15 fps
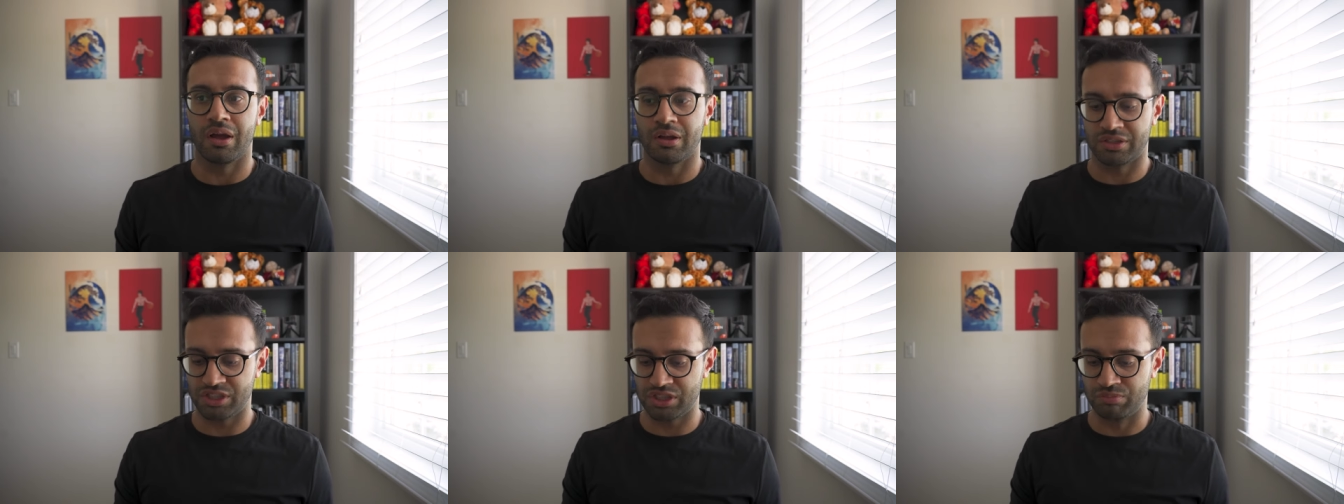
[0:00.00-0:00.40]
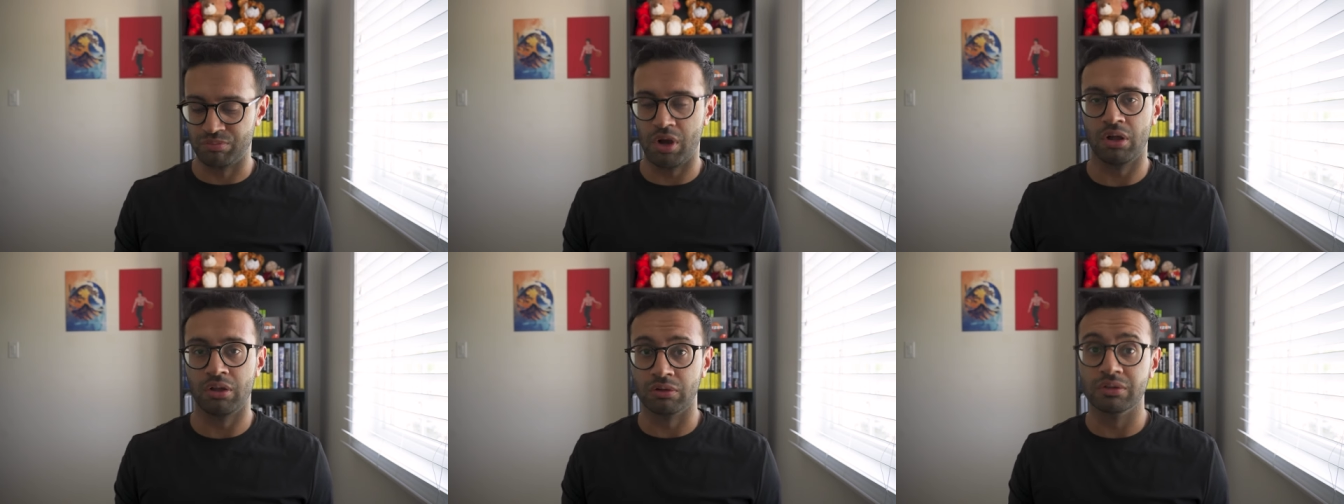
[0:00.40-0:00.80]
a
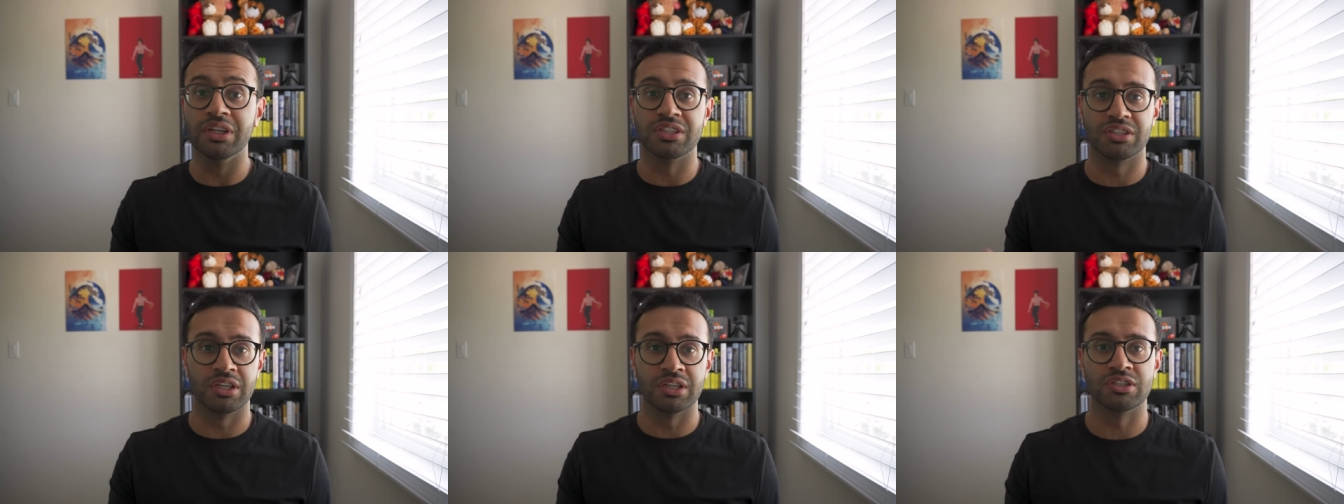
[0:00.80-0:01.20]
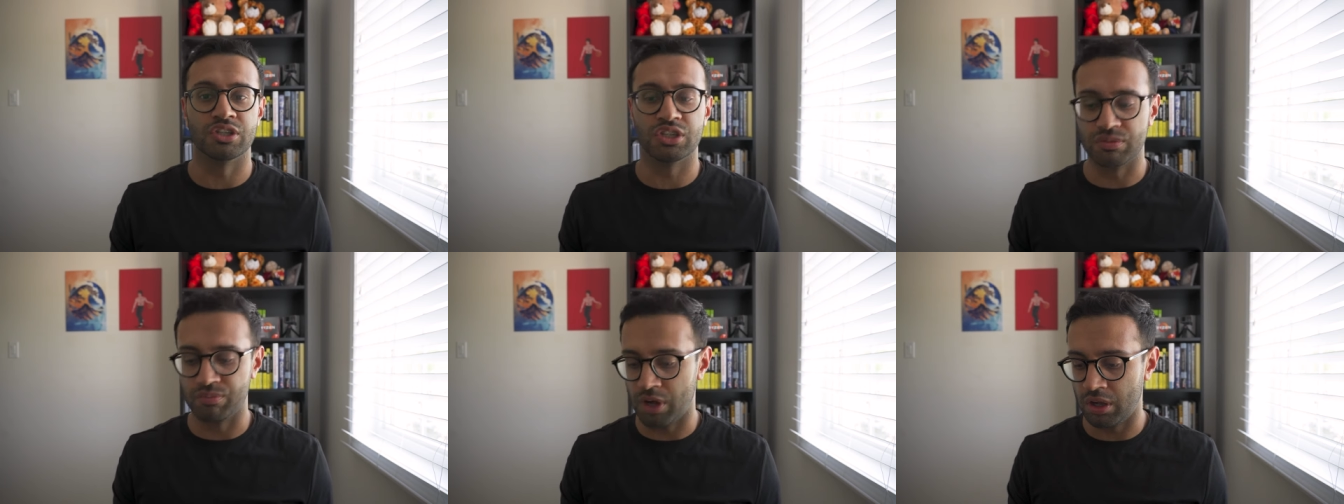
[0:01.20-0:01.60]
small, or at least is
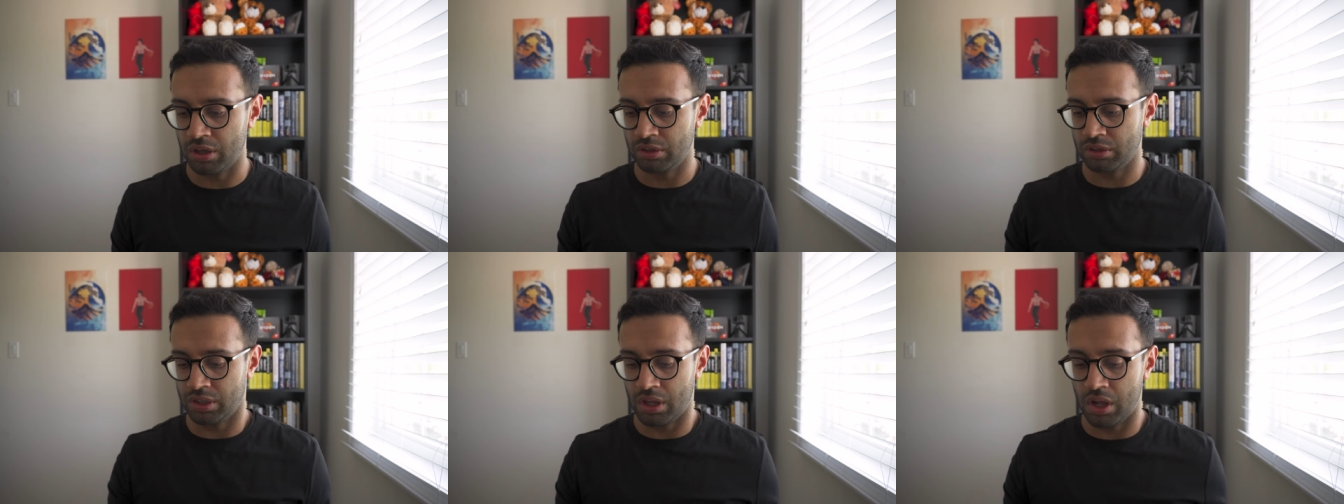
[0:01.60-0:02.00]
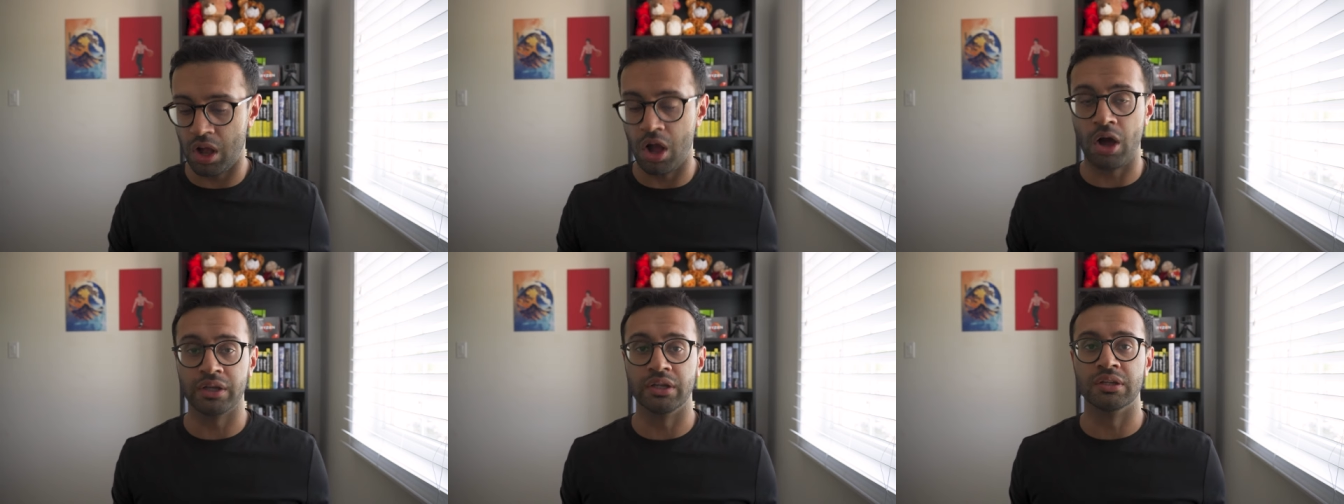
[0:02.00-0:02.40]
a small
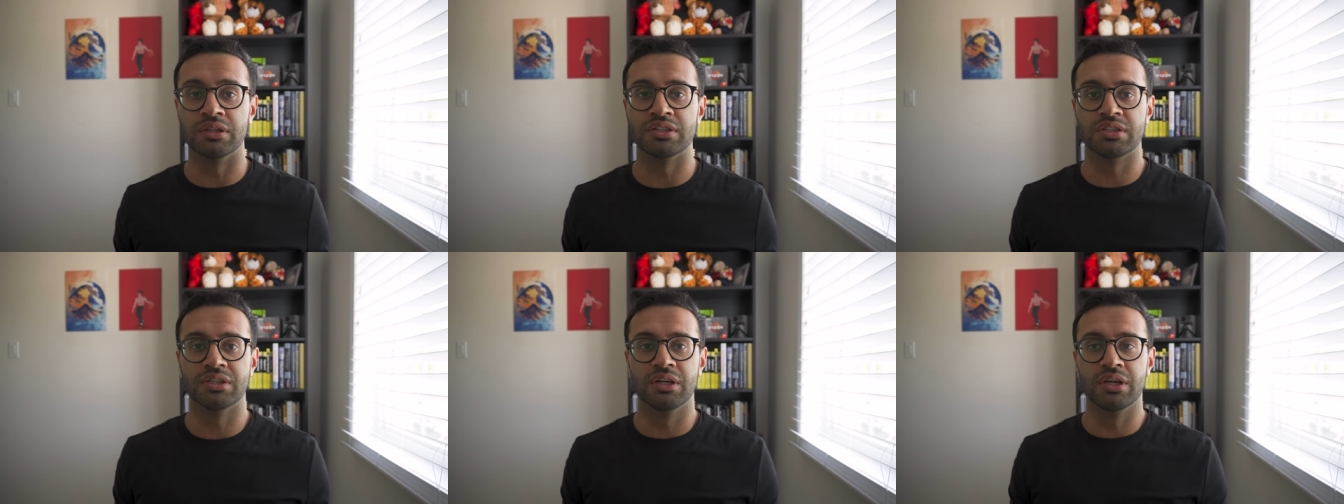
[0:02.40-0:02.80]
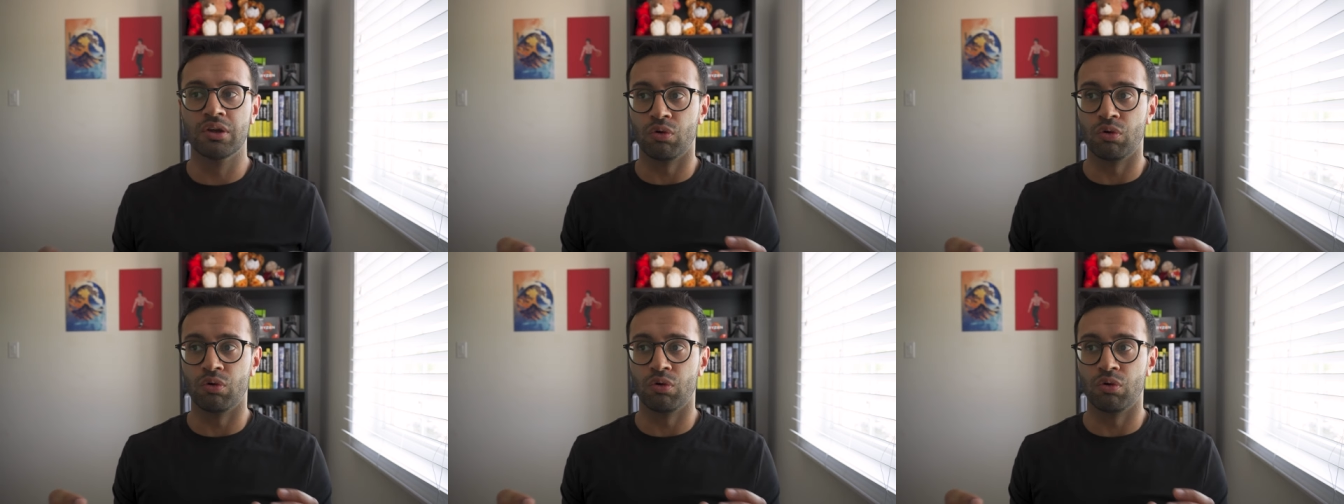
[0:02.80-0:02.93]
audience